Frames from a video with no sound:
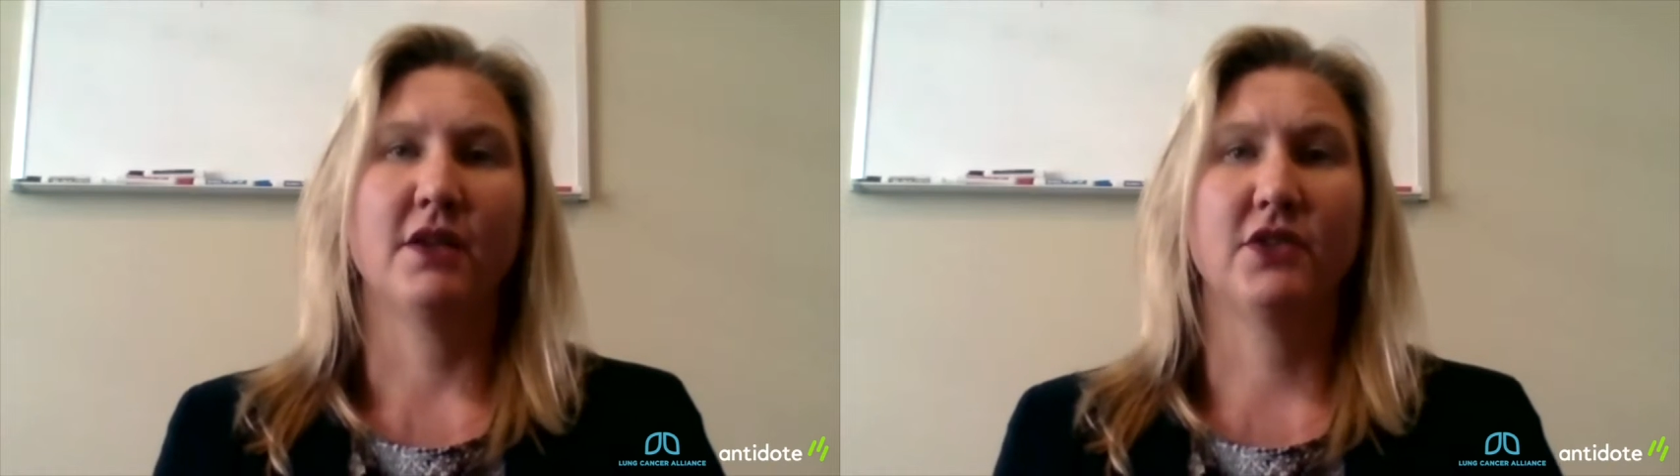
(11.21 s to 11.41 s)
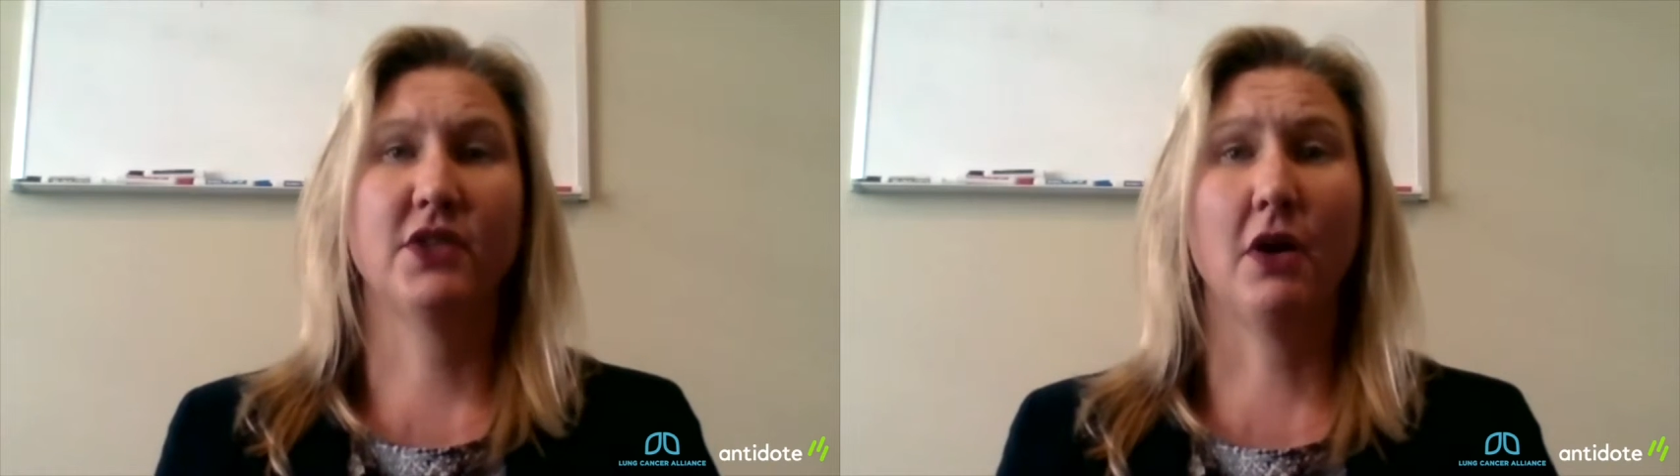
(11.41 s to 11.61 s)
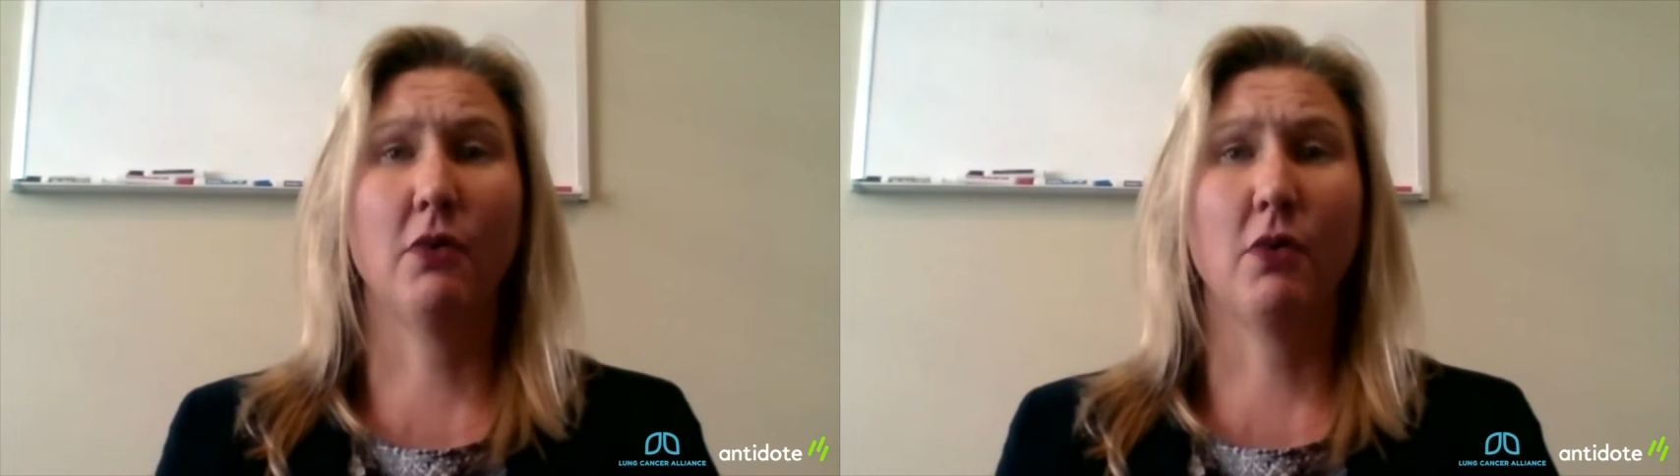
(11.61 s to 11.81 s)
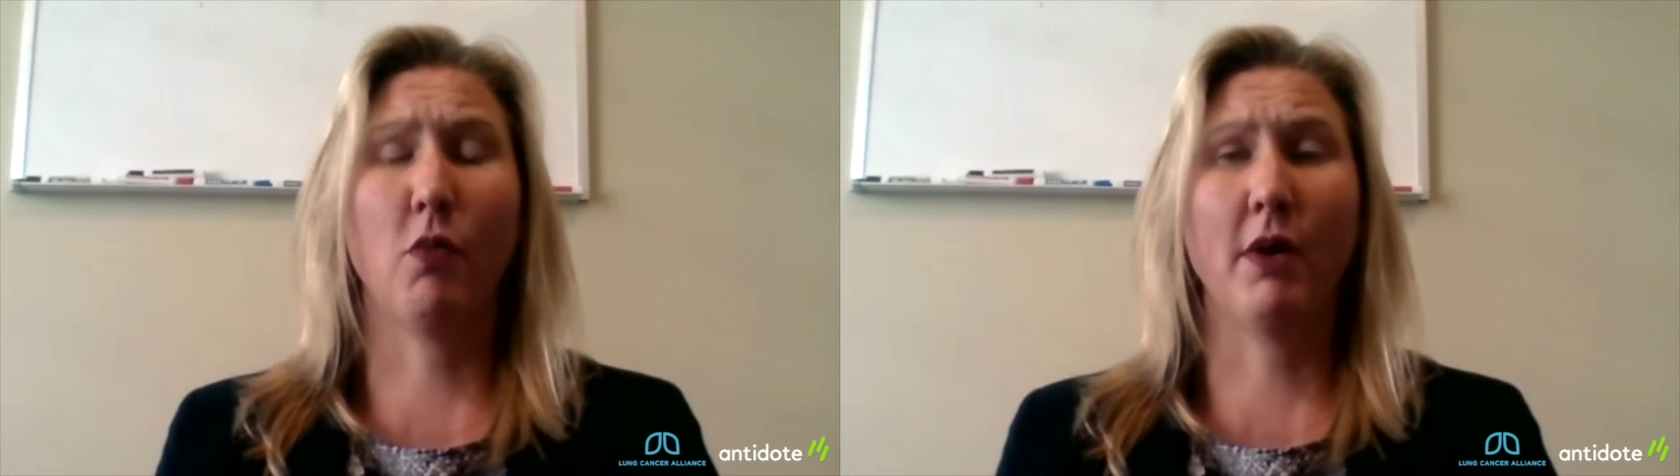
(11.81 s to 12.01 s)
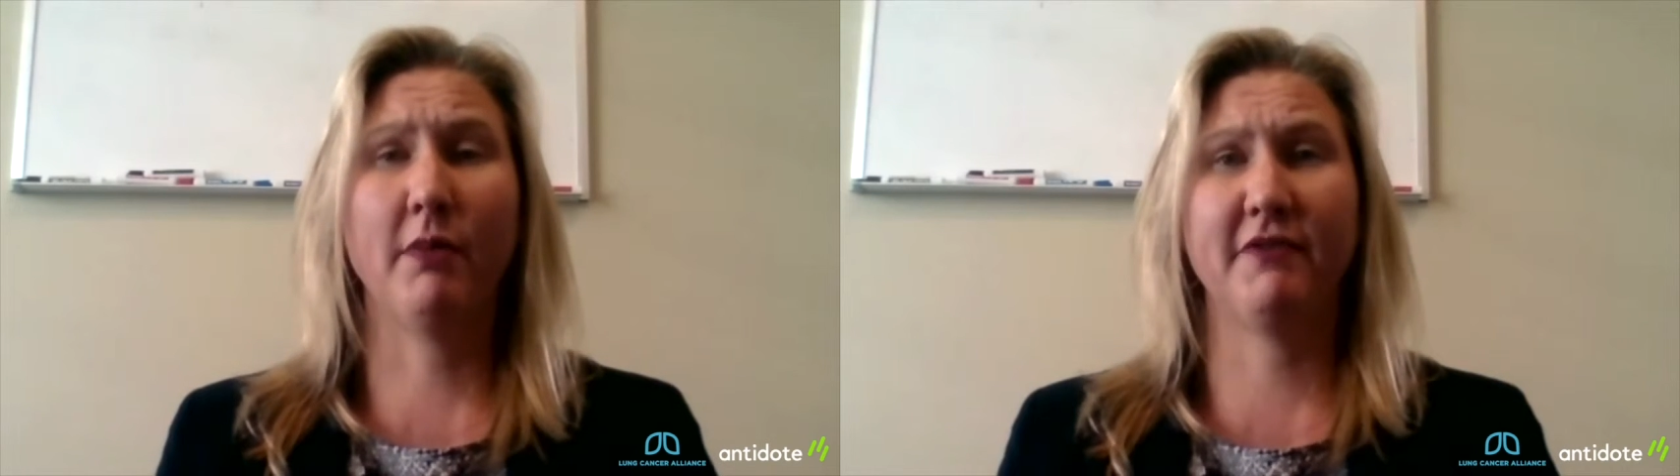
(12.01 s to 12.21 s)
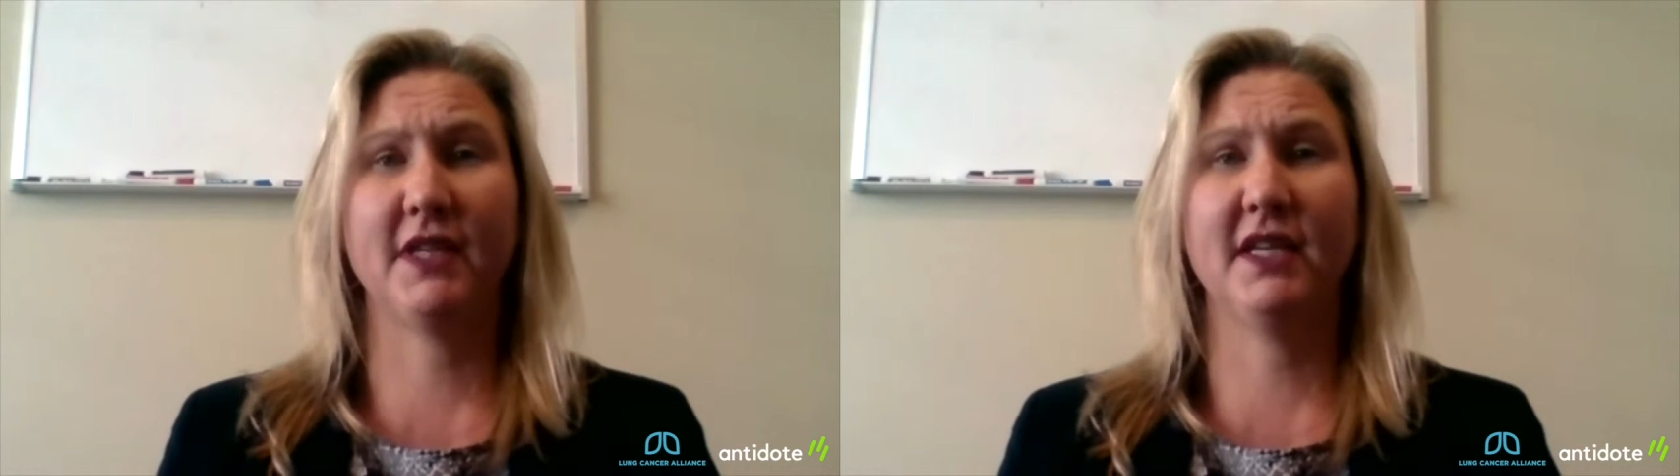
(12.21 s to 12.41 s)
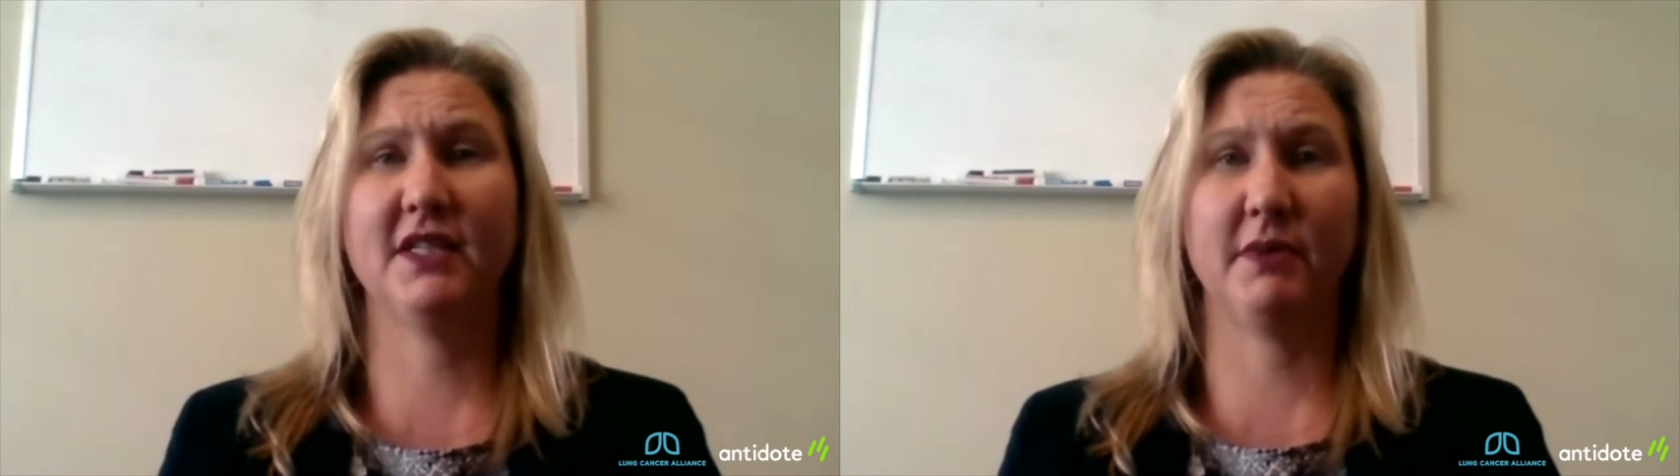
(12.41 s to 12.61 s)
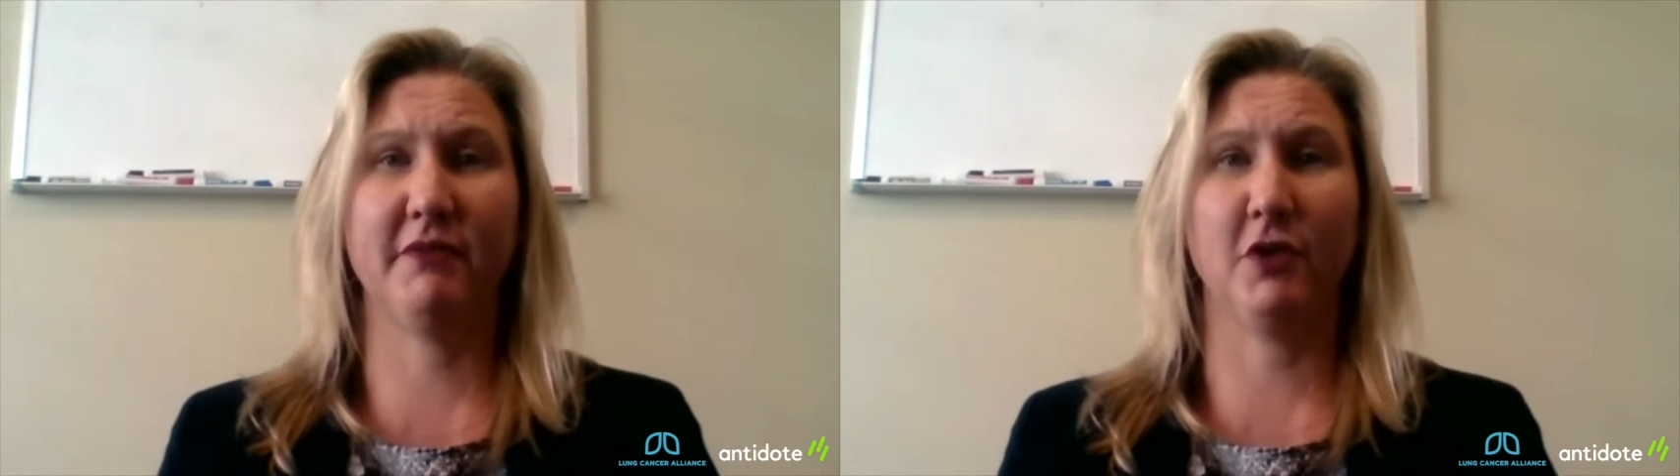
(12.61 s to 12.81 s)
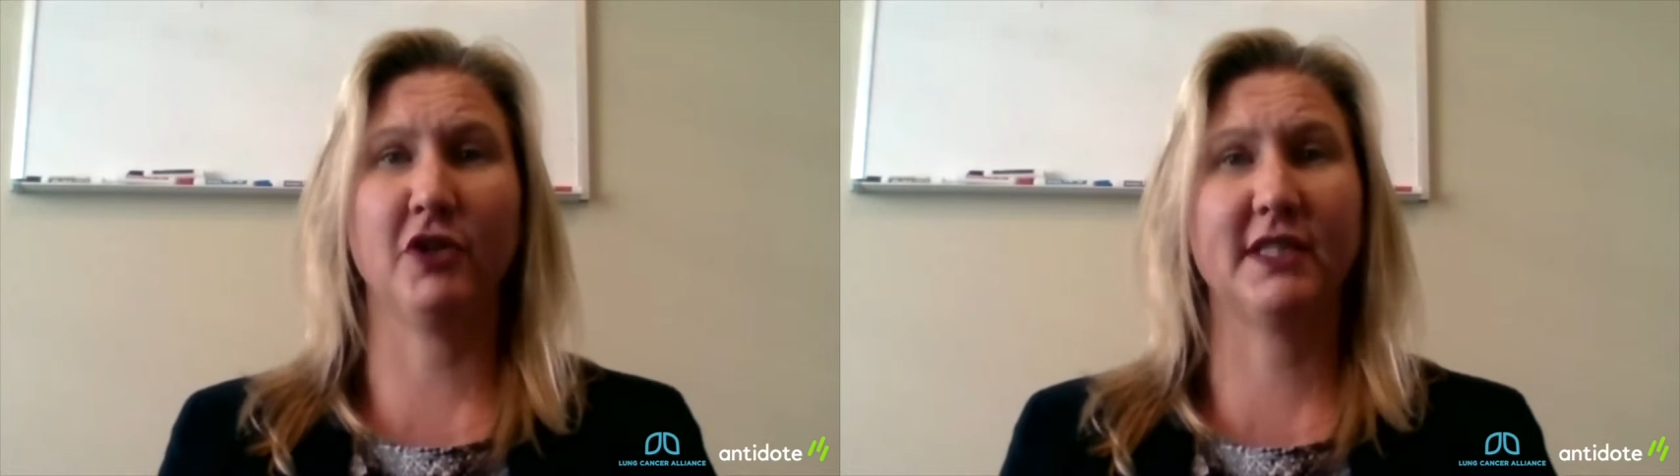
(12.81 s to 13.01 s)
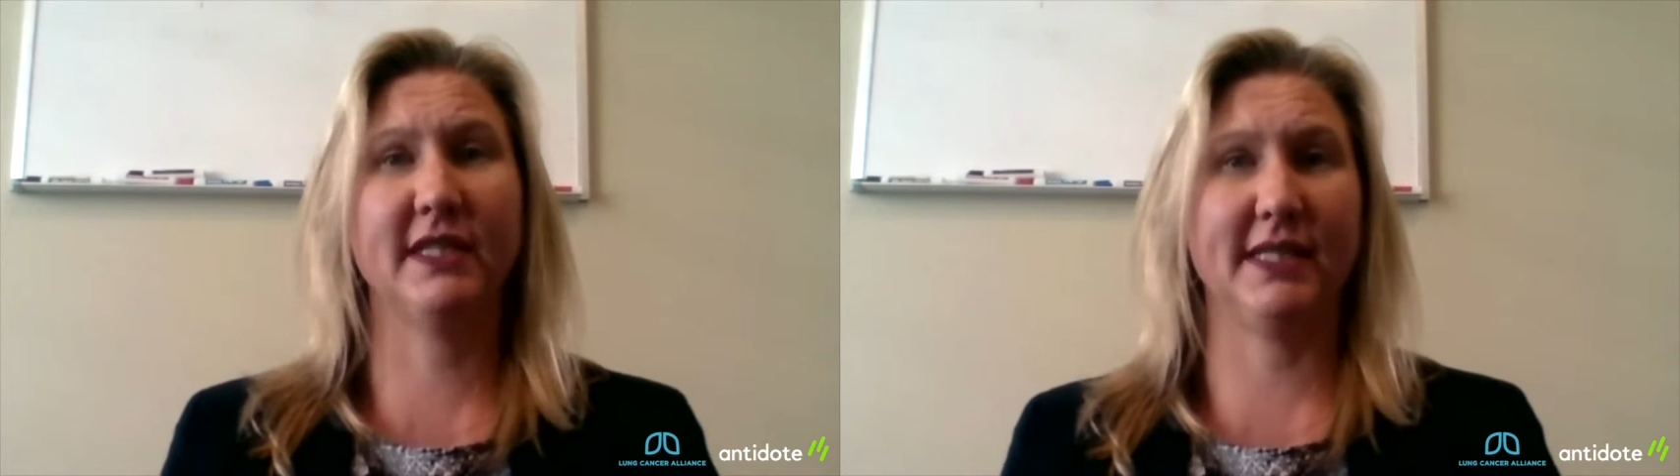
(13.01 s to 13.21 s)
So what we've done is we've
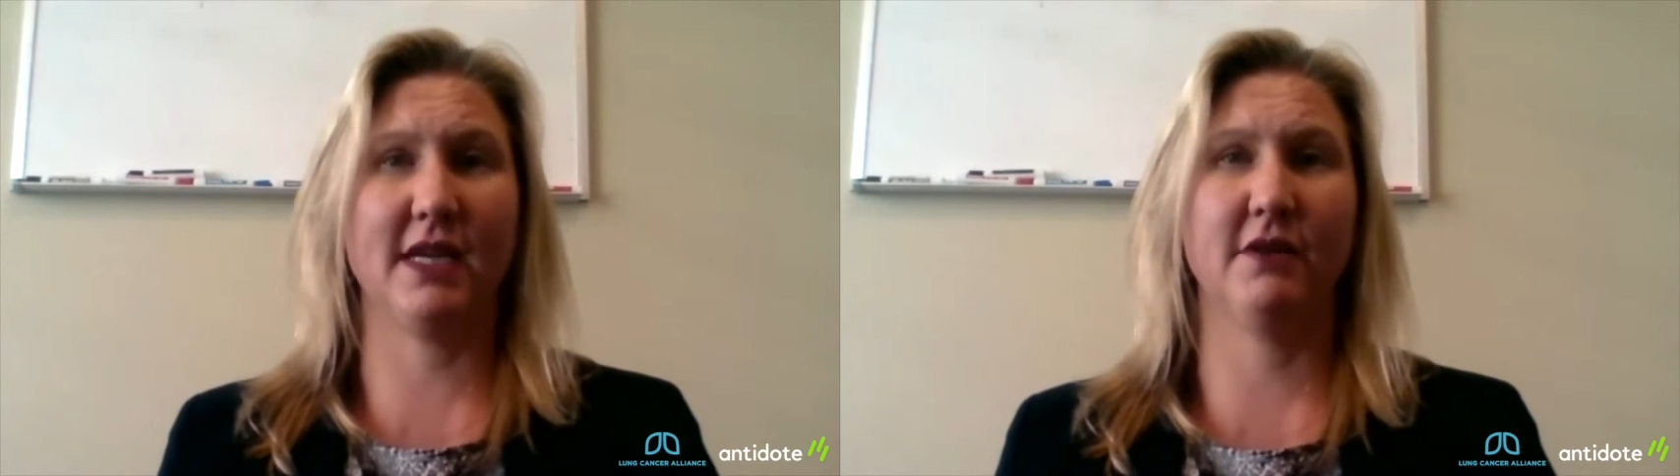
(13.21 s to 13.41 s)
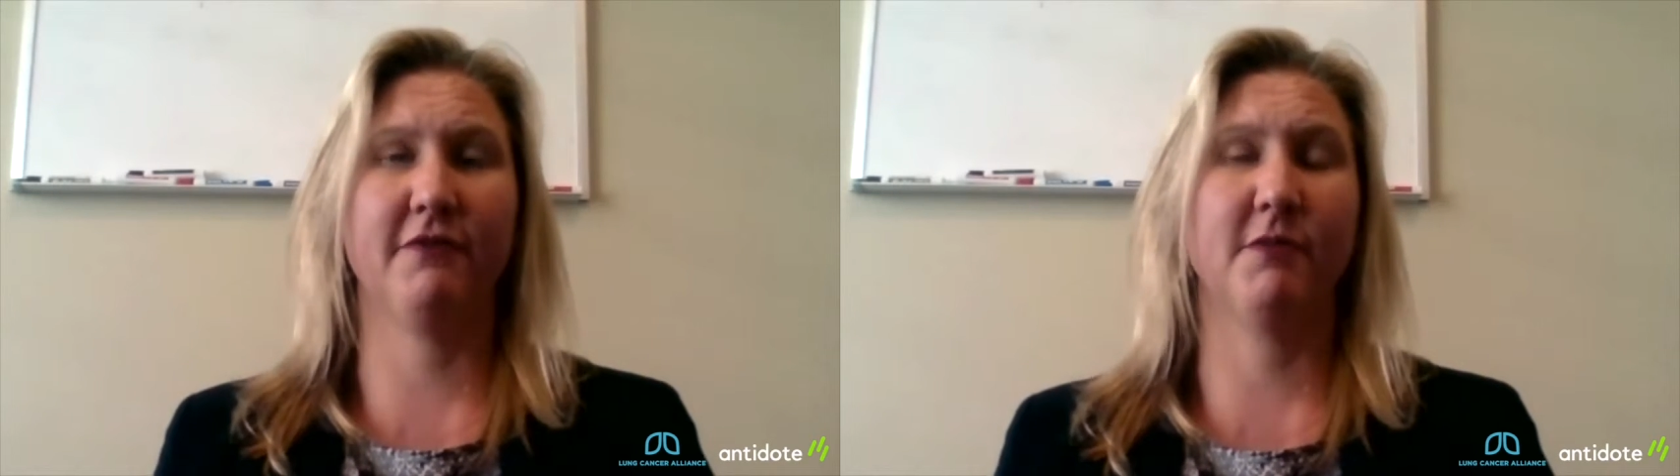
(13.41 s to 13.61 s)
looked at data